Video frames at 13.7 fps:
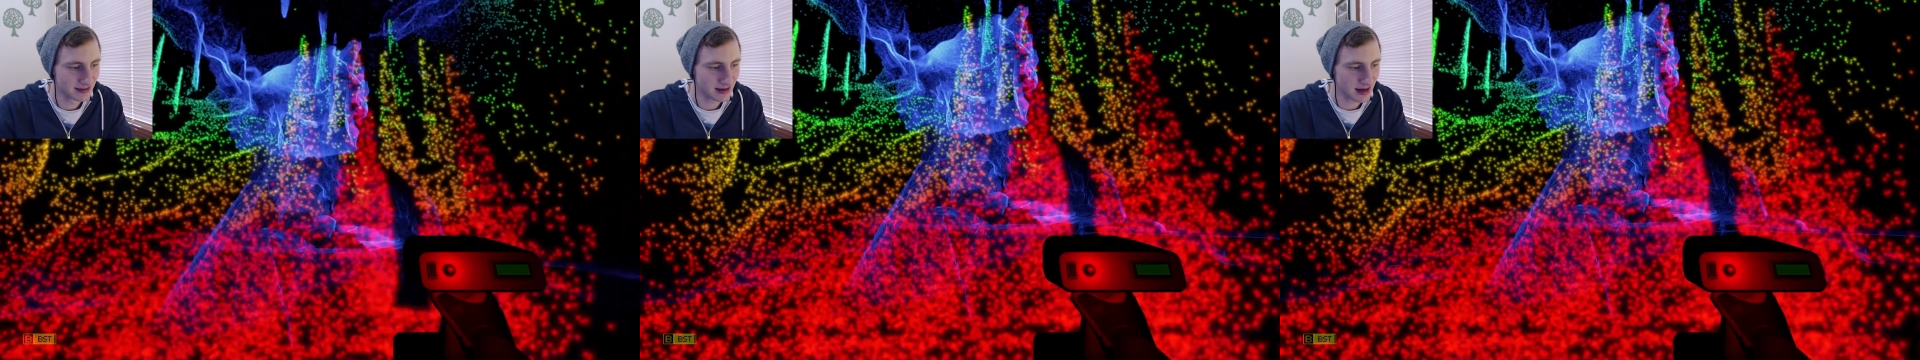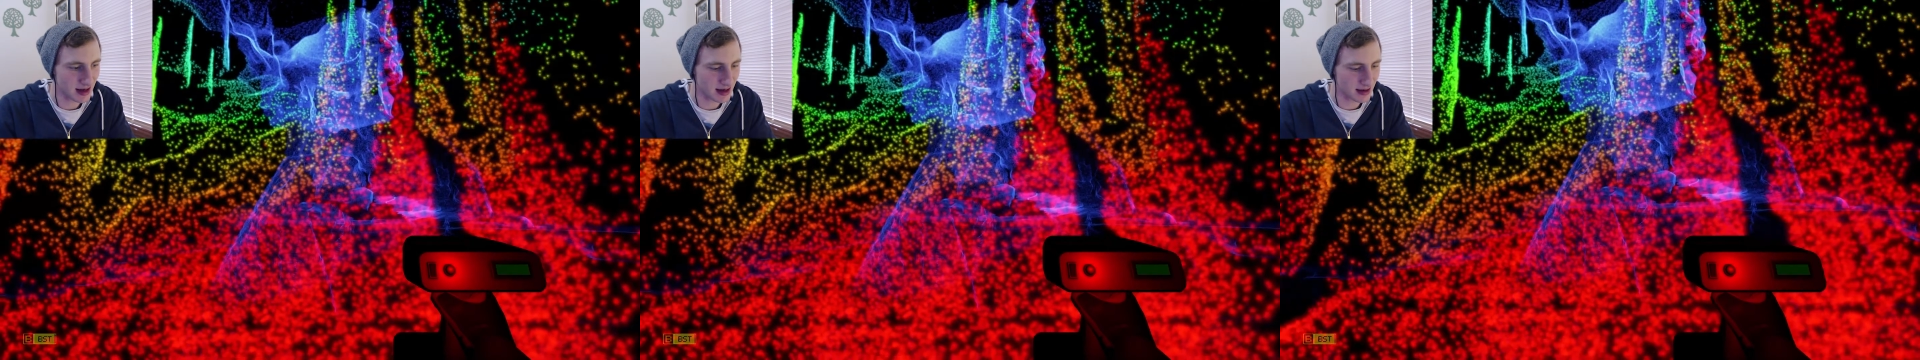
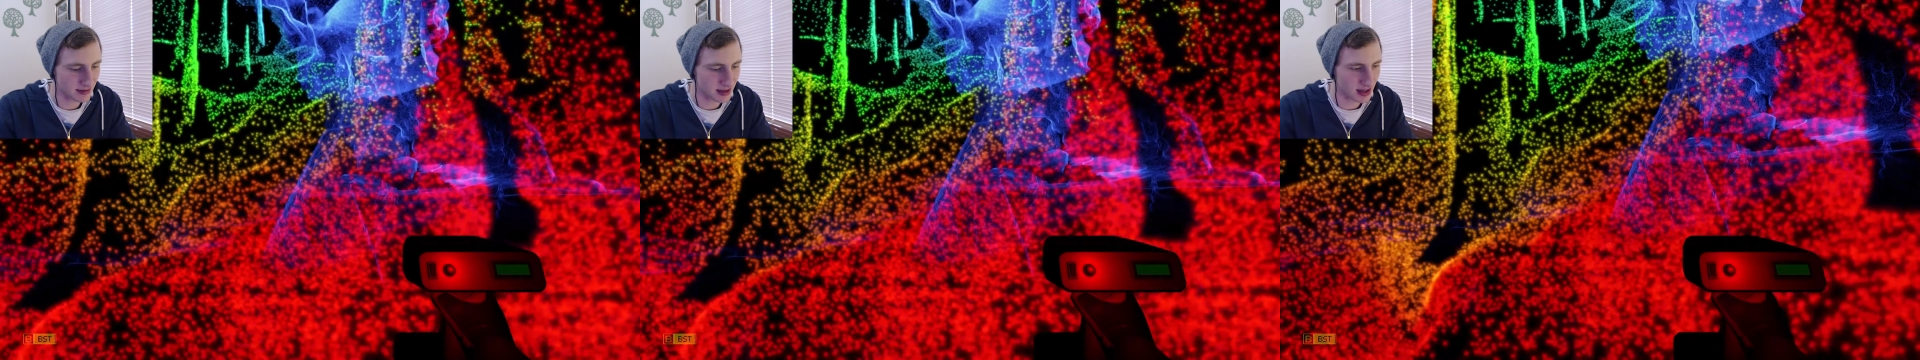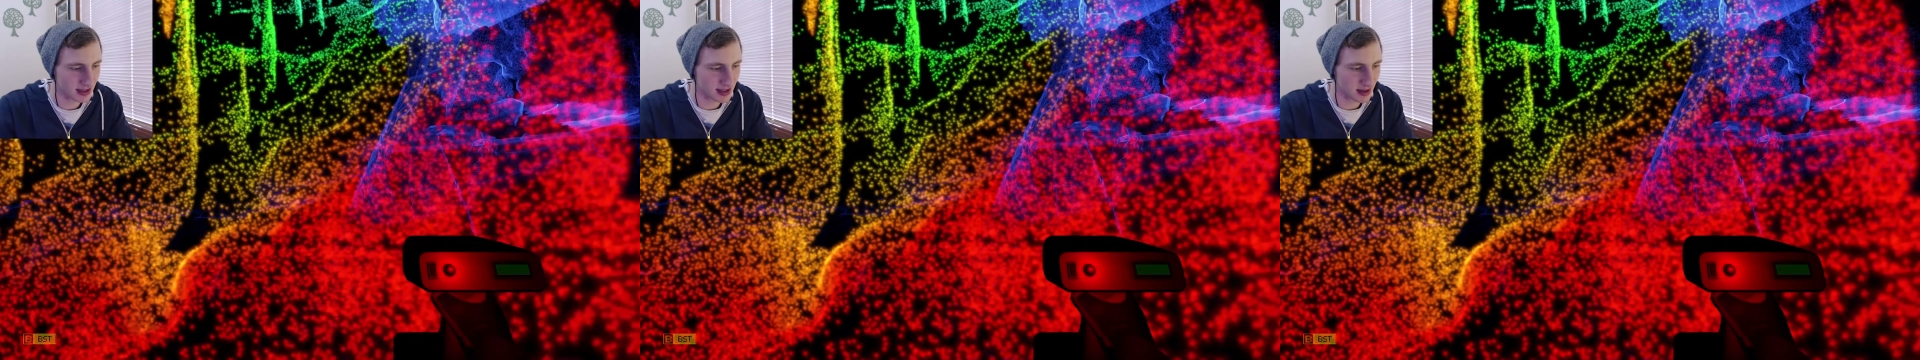oh,
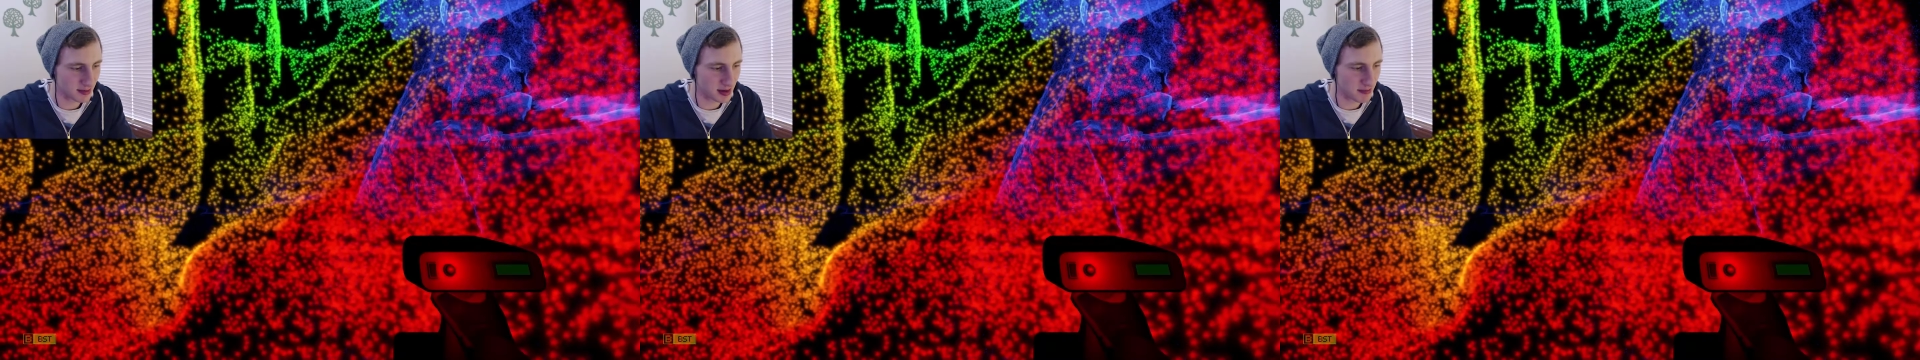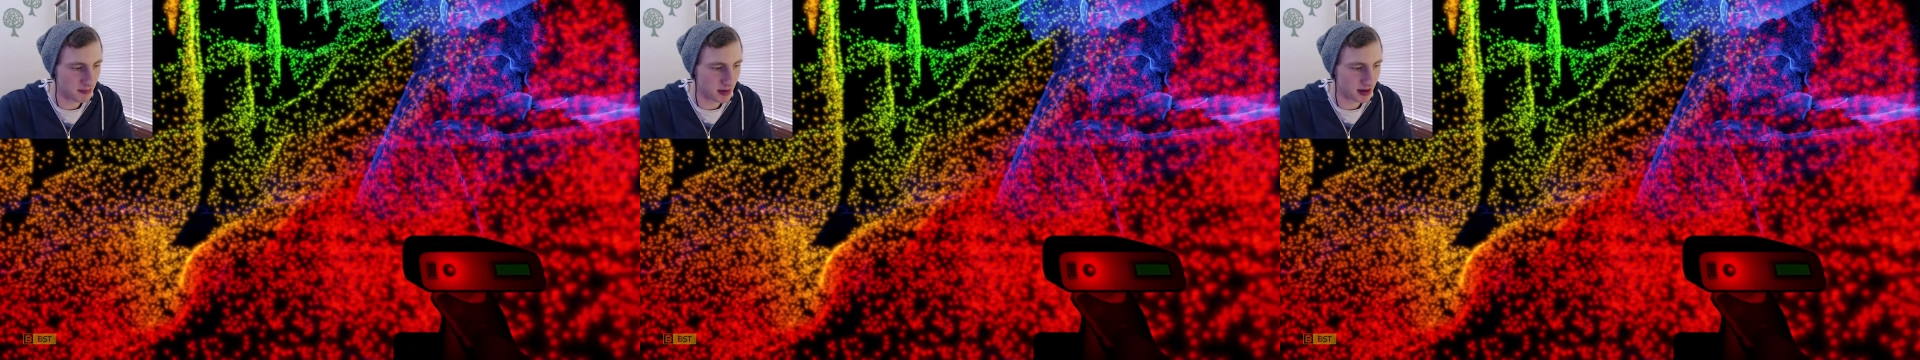don't tell me
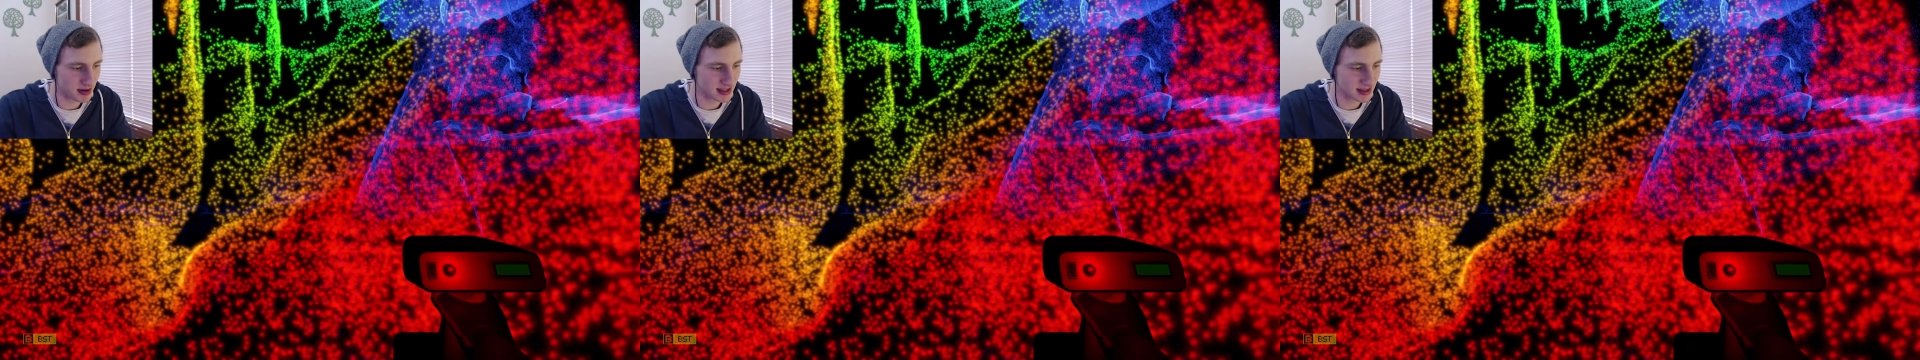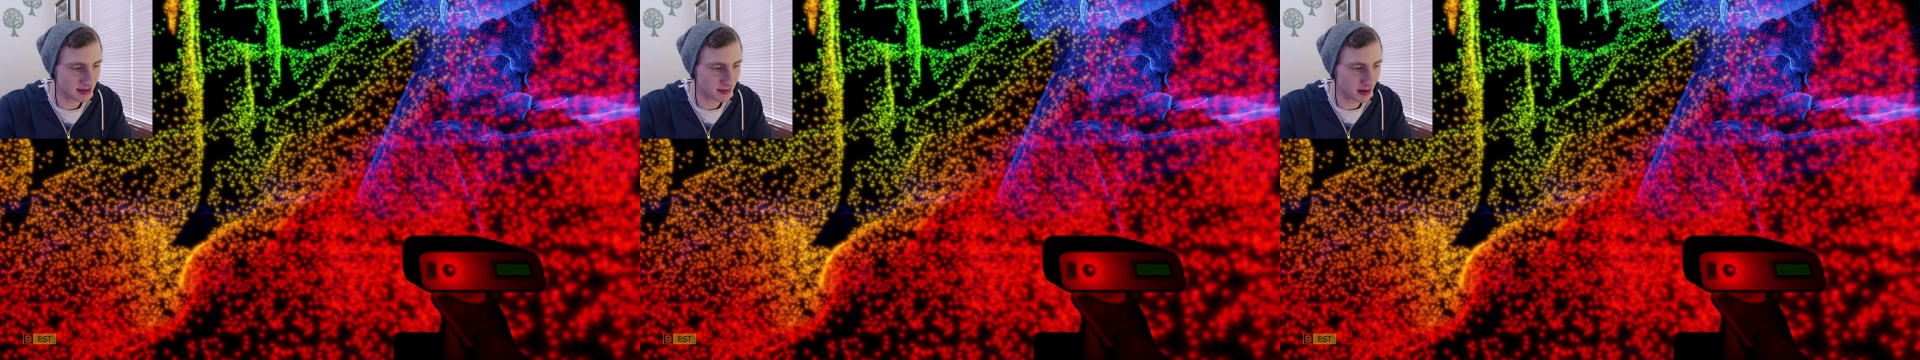your
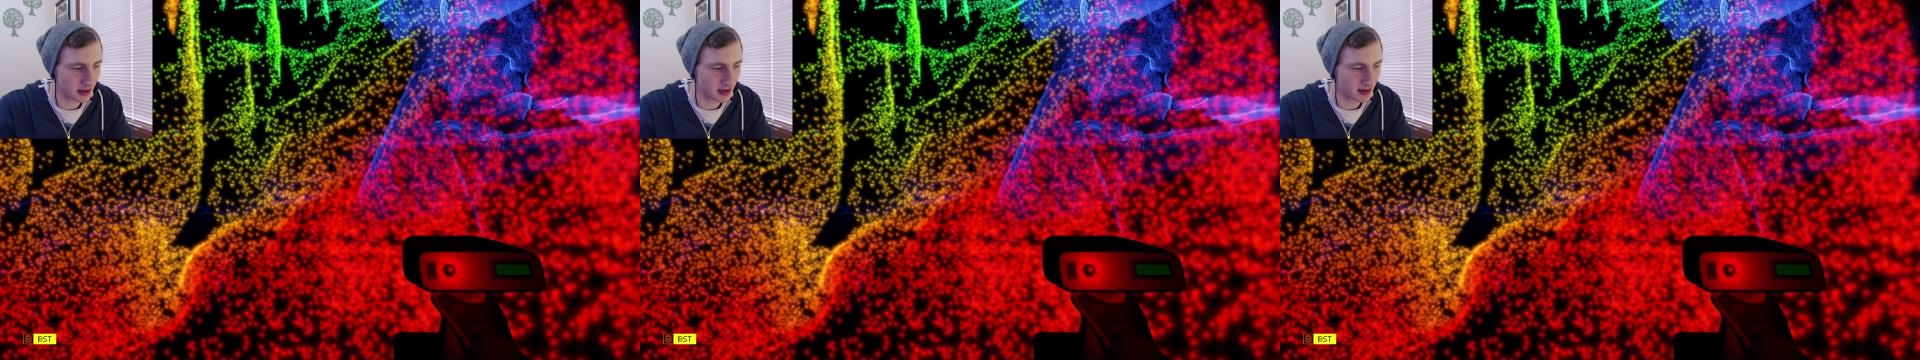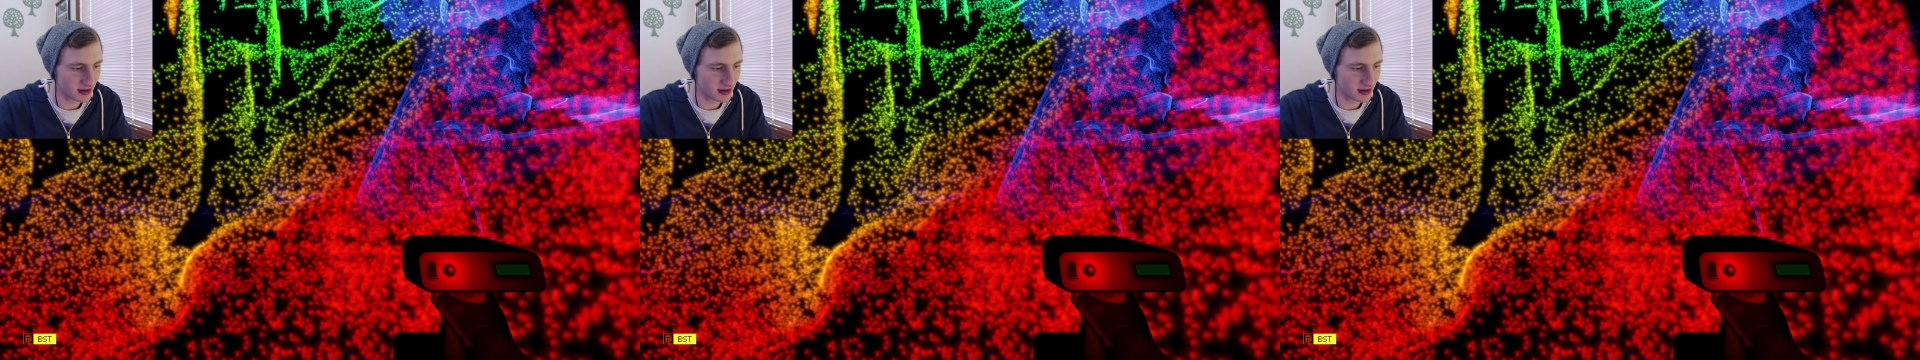burst isn't working.